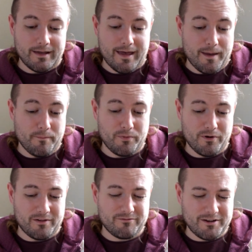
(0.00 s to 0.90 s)
um,
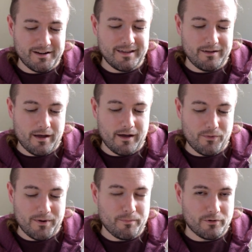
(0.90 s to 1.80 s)
but really
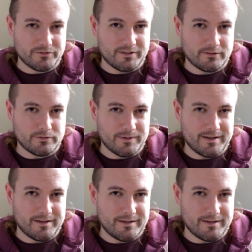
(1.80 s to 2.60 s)
when it boils down to it it